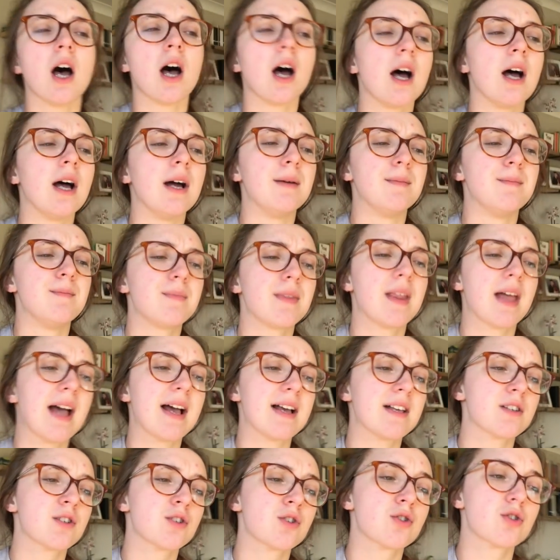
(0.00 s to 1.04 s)
Um,
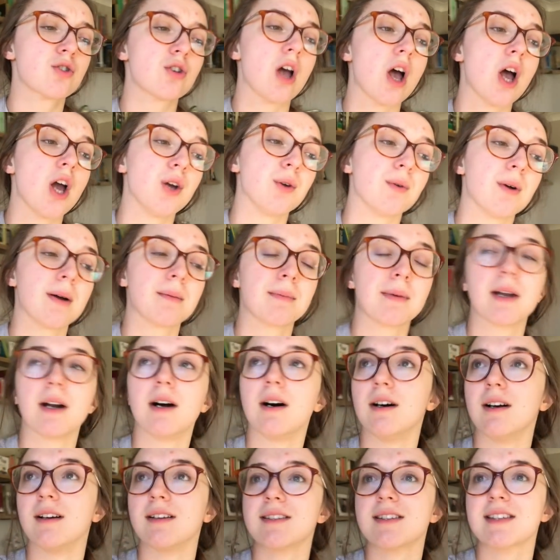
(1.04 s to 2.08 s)
so I'm going to
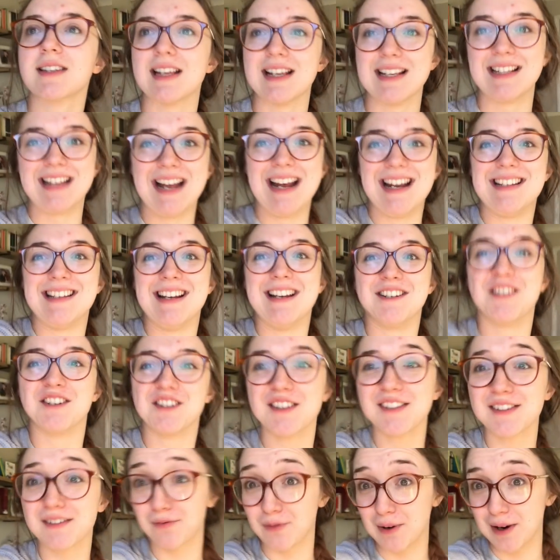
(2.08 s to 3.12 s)
ask the estate
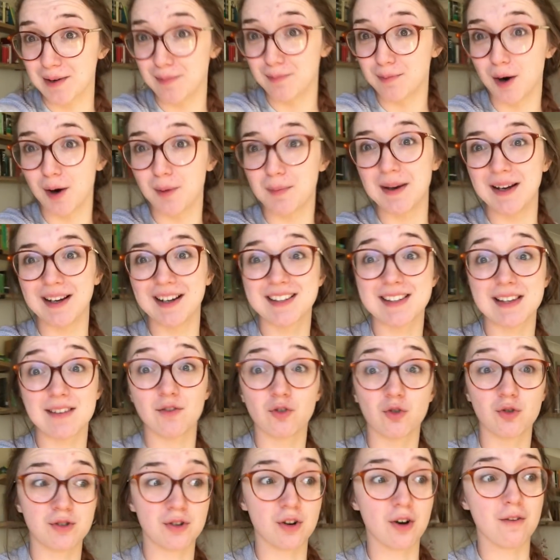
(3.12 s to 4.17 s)
agents if we can pop in, because I've
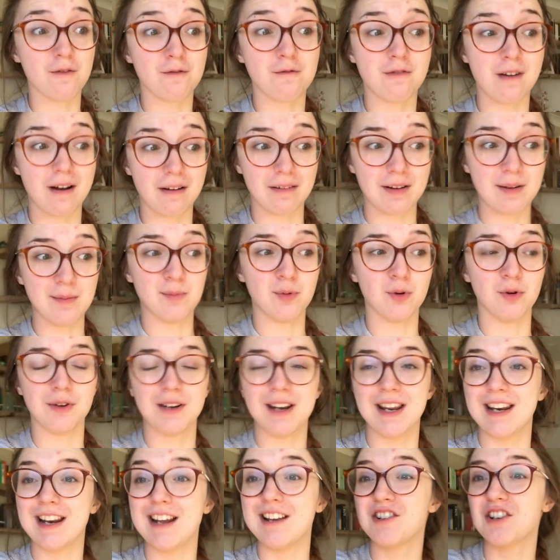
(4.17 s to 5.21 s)
also got a very
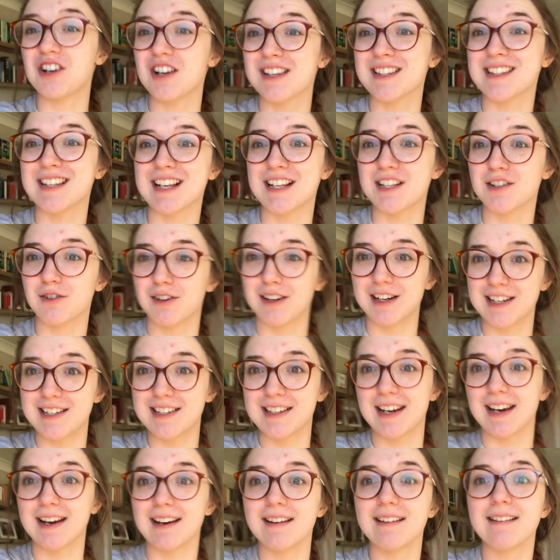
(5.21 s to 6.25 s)
important NHS letter I need
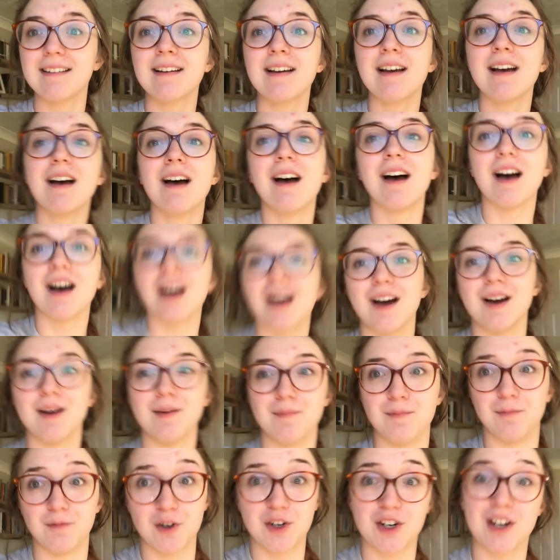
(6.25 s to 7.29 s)
to get
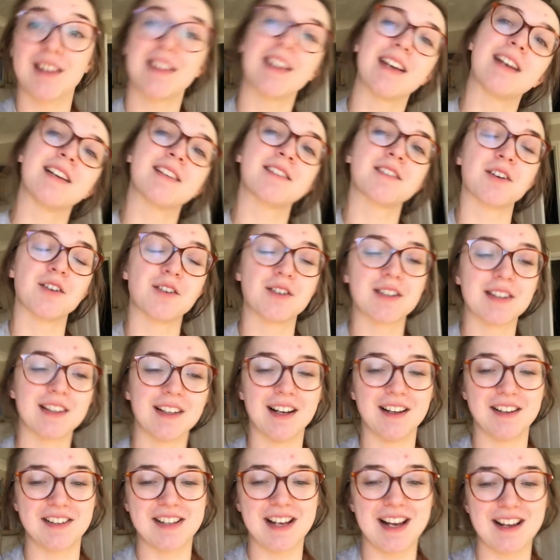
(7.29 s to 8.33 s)
um, which I think has gone to the
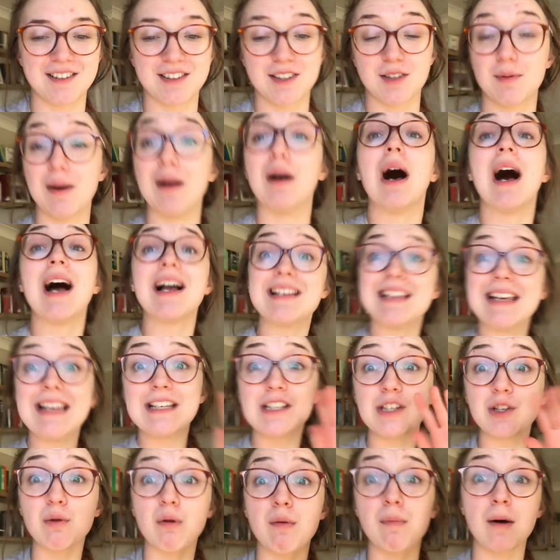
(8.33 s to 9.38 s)
last house as well. I
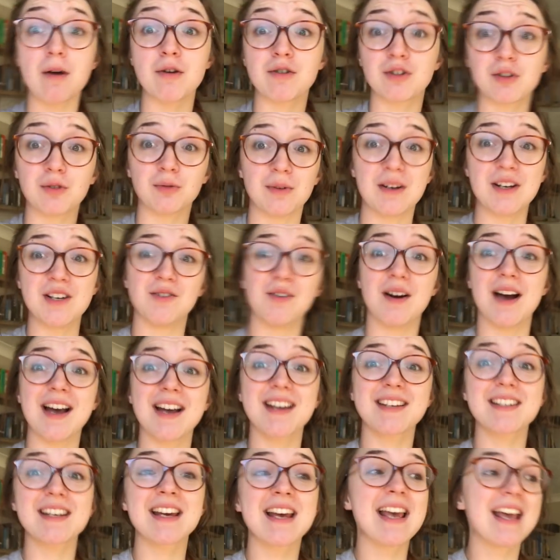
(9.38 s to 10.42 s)
did do a postal
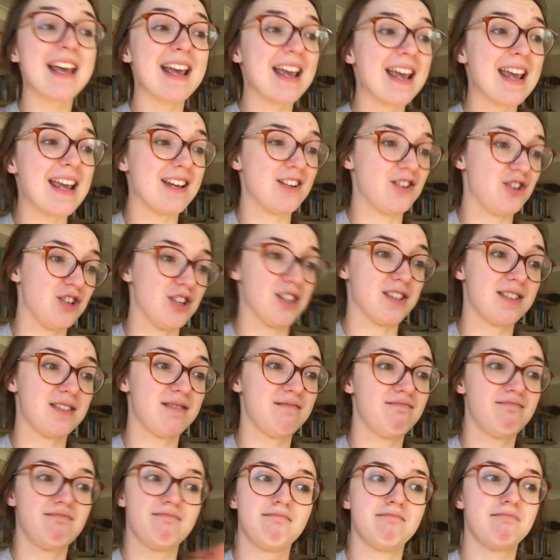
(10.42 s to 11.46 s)
redirect, it just
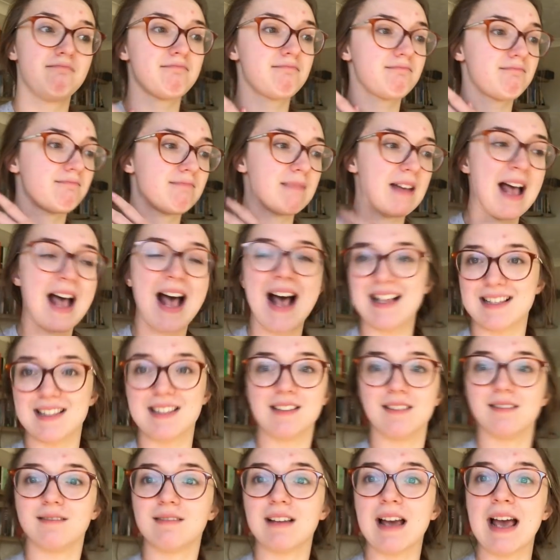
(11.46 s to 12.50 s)

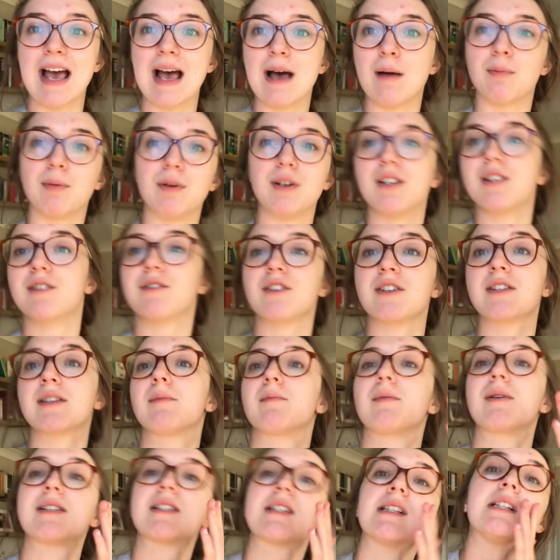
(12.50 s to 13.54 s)
hasn't happened for some
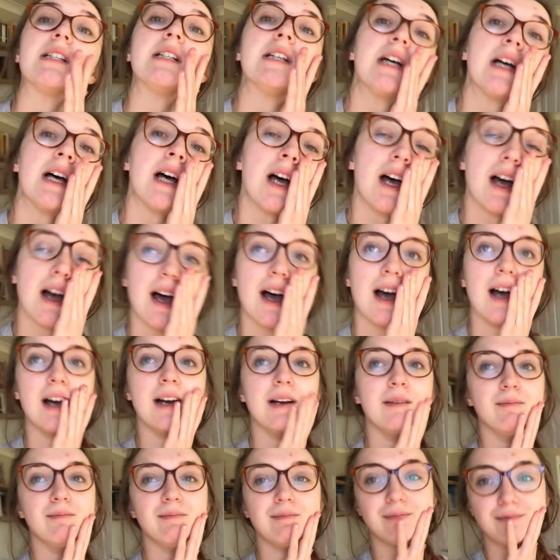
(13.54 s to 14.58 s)
reason.
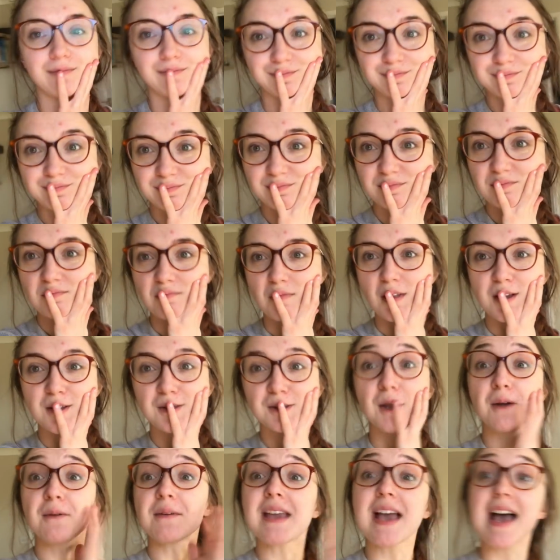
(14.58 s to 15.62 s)
Um,
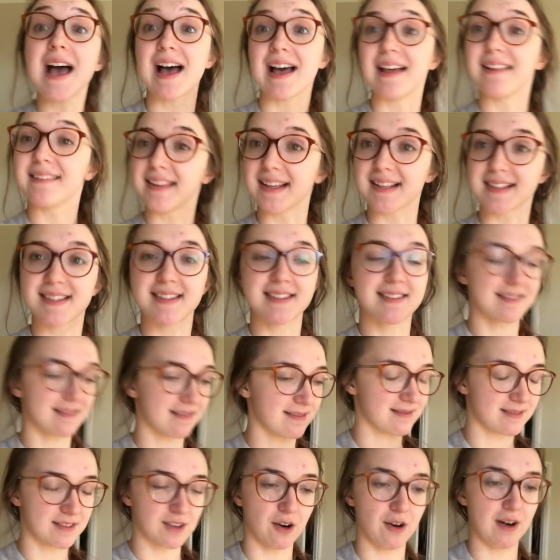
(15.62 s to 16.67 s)
so yeah, that's,
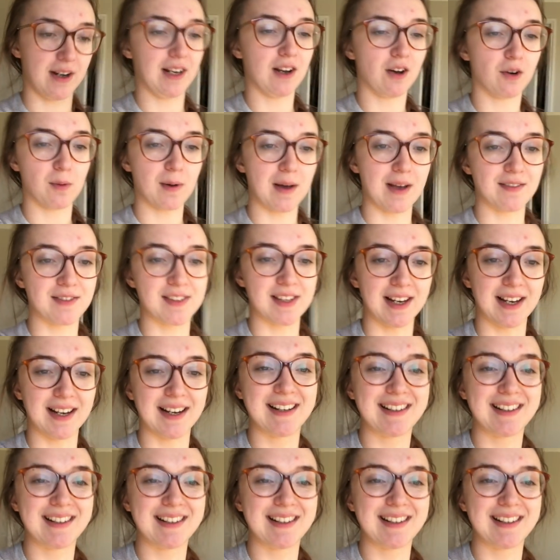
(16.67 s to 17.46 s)
sorry, long way of saying